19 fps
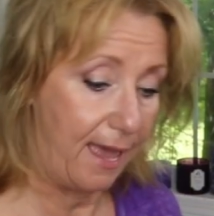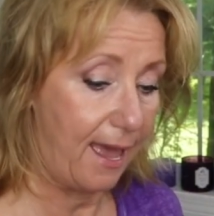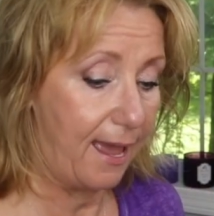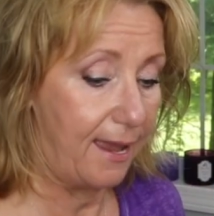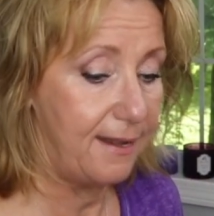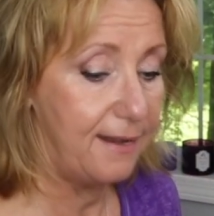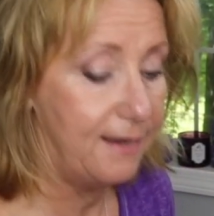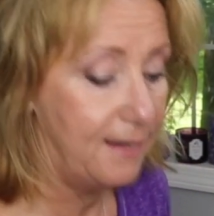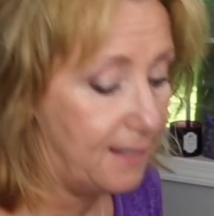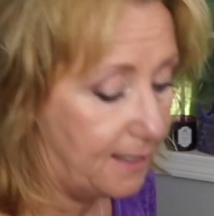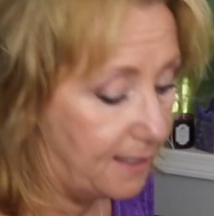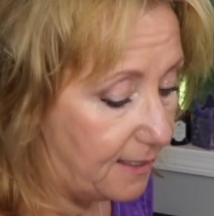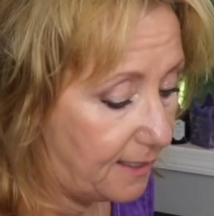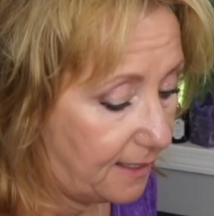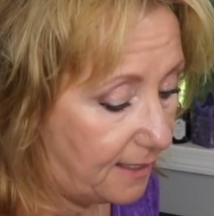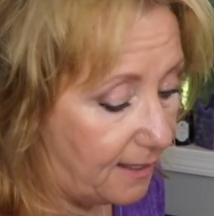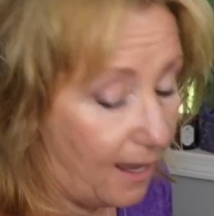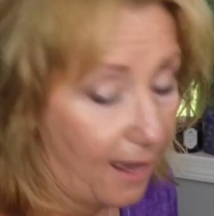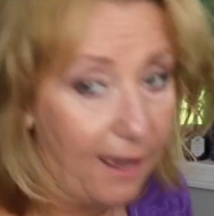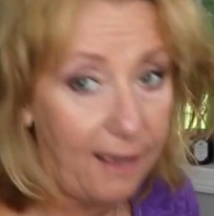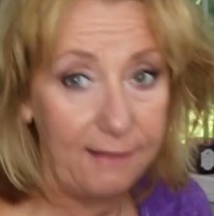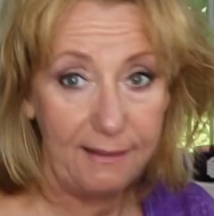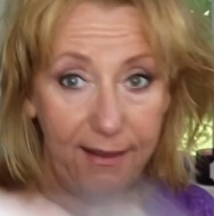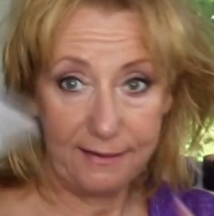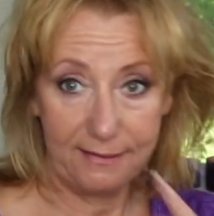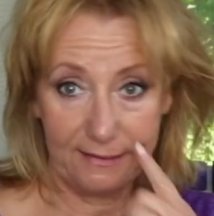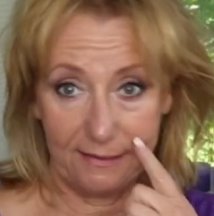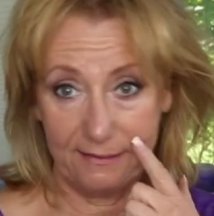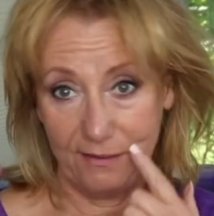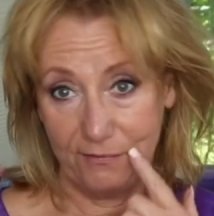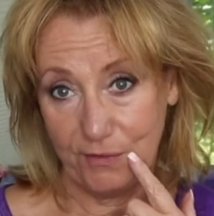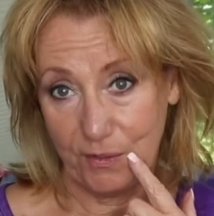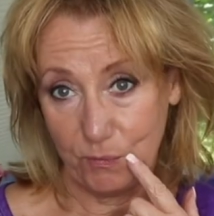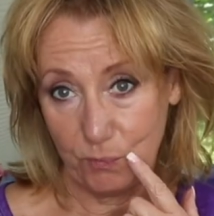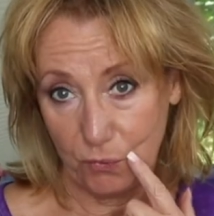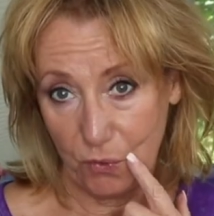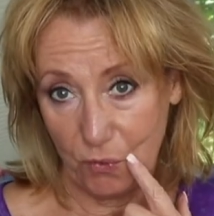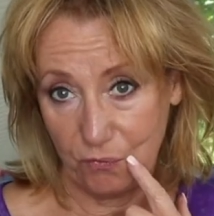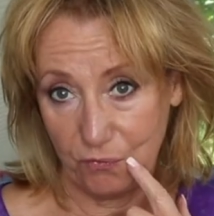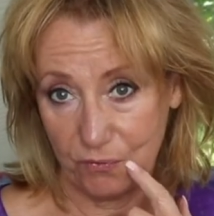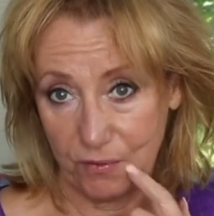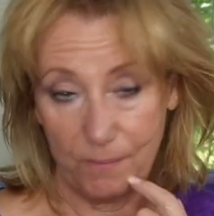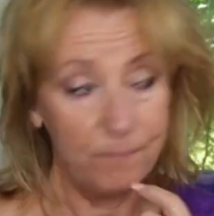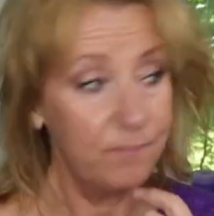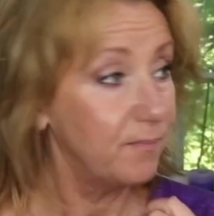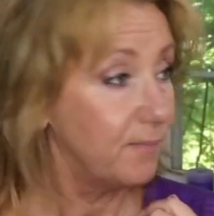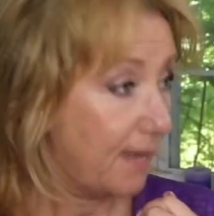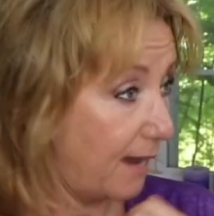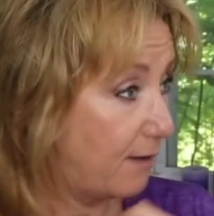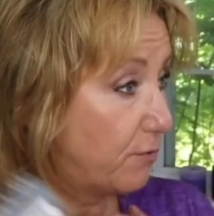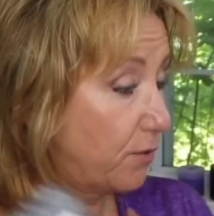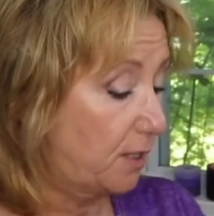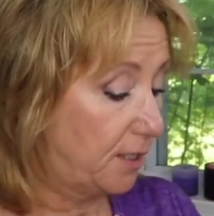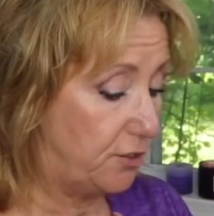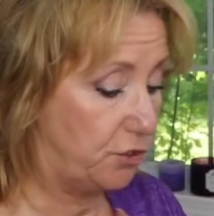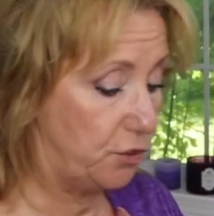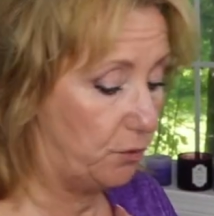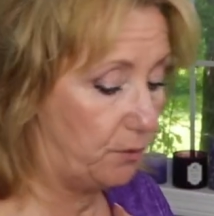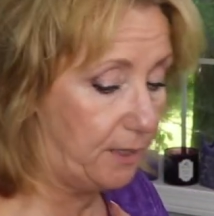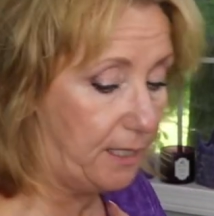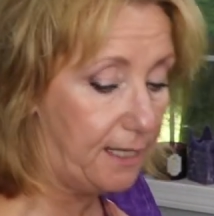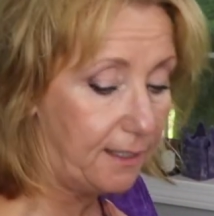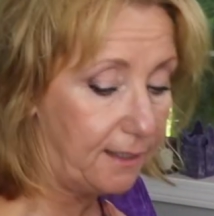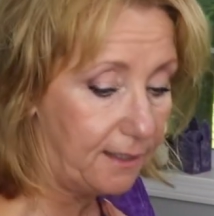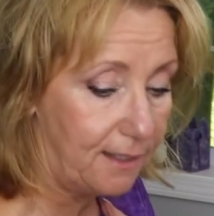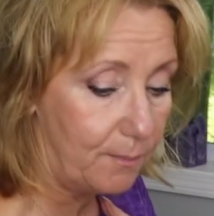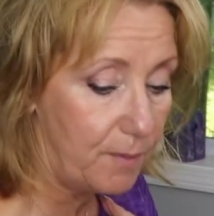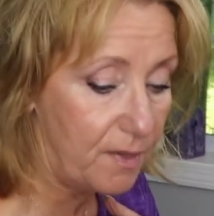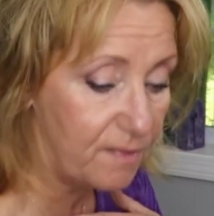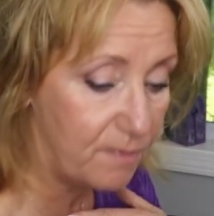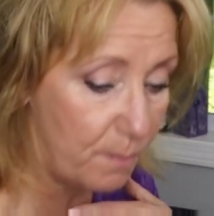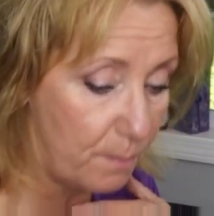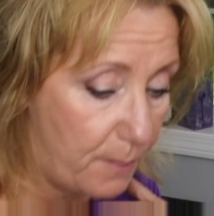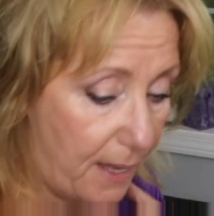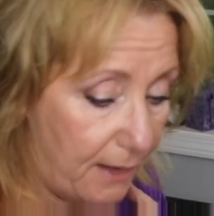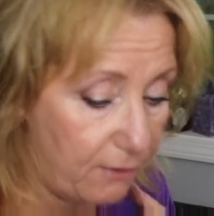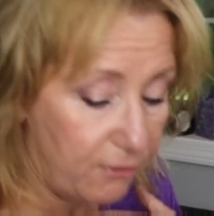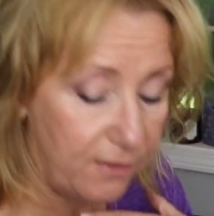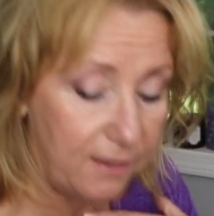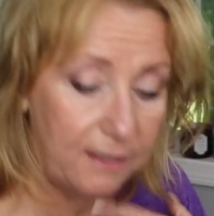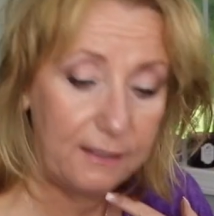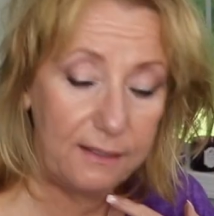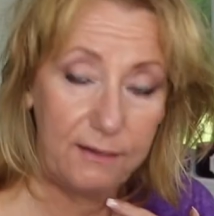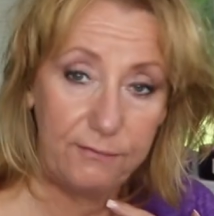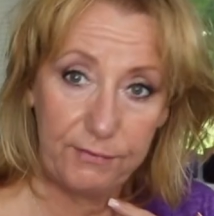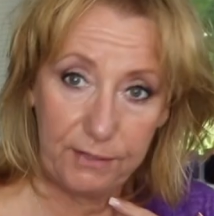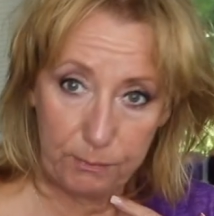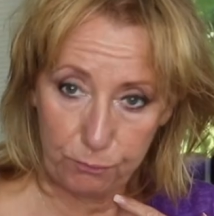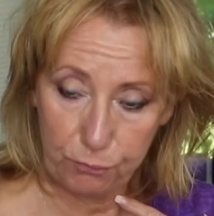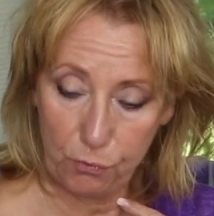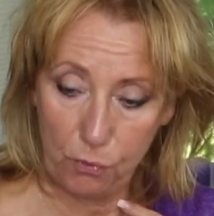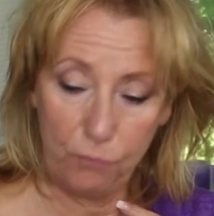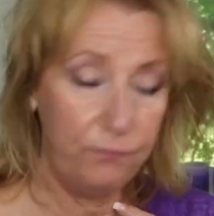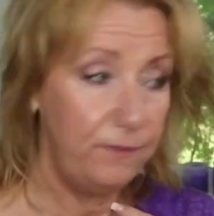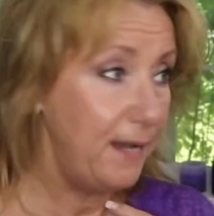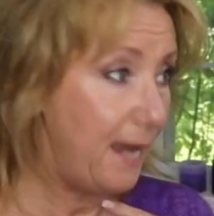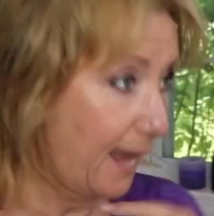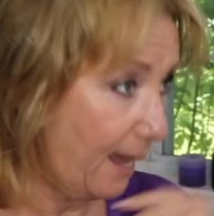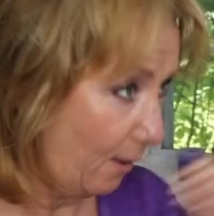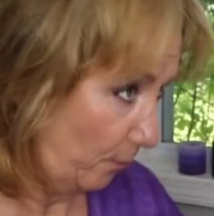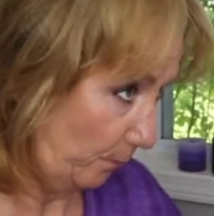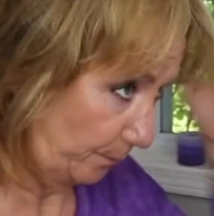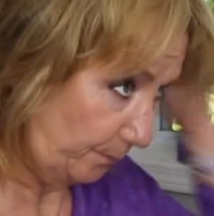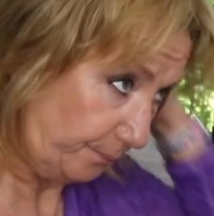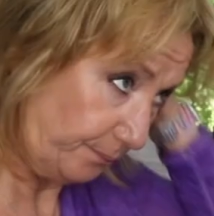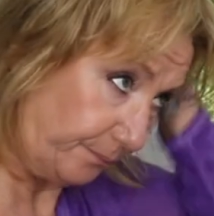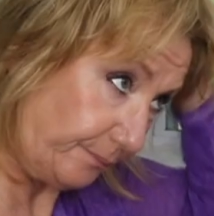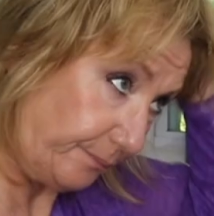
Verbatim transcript: than I like the living proof. I really do. The Healium is better than living proof. Now,